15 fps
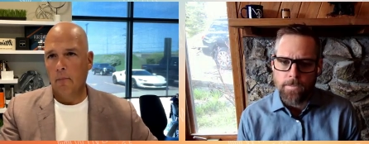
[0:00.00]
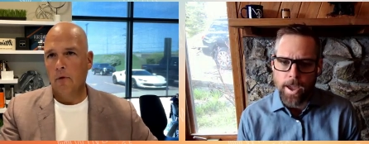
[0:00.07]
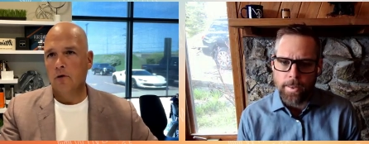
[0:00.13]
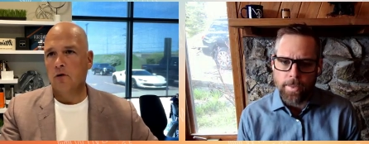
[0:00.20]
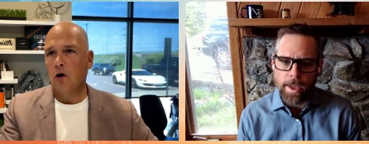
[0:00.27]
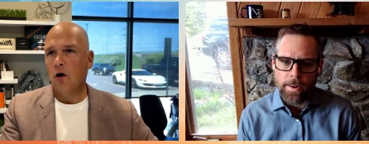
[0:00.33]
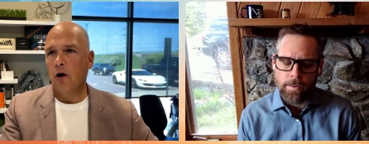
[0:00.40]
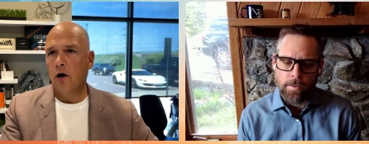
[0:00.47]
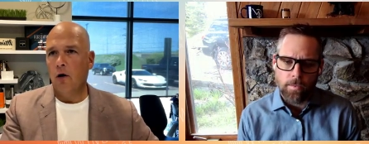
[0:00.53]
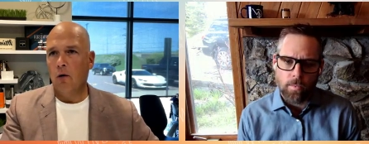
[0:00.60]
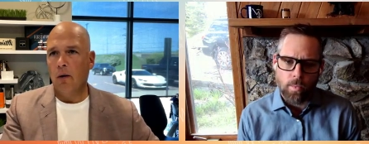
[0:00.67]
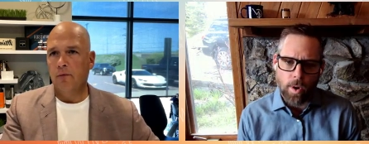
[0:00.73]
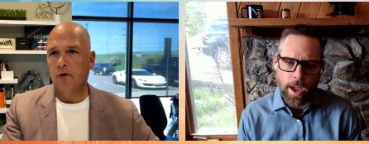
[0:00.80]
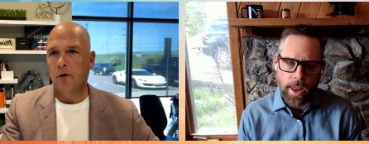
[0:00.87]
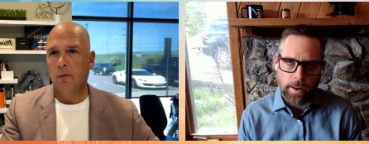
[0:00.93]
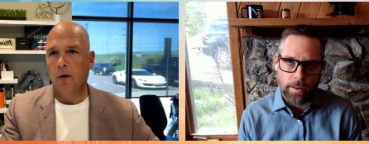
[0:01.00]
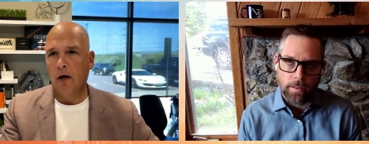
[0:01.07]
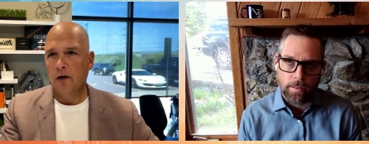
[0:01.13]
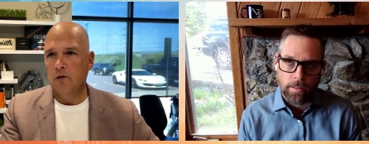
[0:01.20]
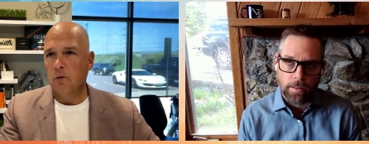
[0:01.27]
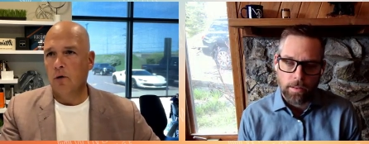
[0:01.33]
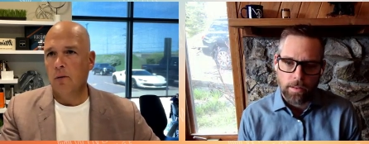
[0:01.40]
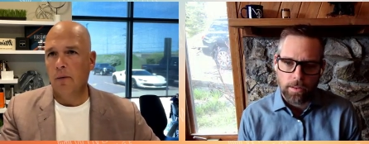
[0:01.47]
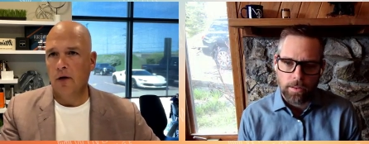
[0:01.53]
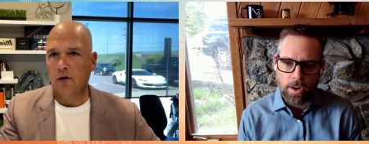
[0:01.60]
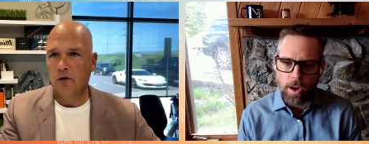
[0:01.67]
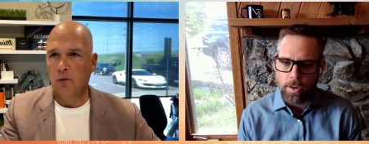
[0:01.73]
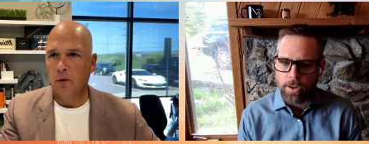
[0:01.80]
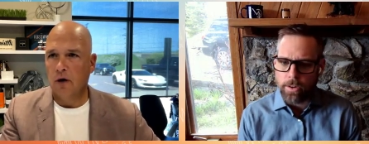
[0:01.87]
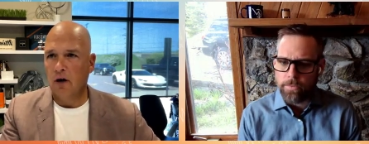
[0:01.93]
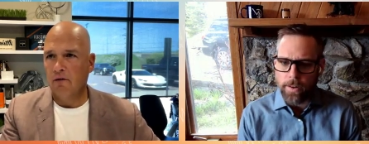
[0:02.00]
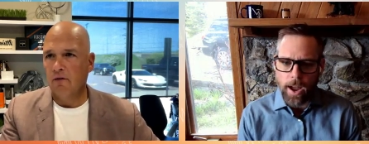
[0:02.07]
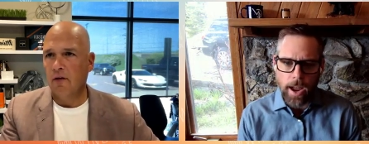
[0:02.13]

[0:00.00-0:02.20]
Speaker 1: And then when I just want to make sure. No, you're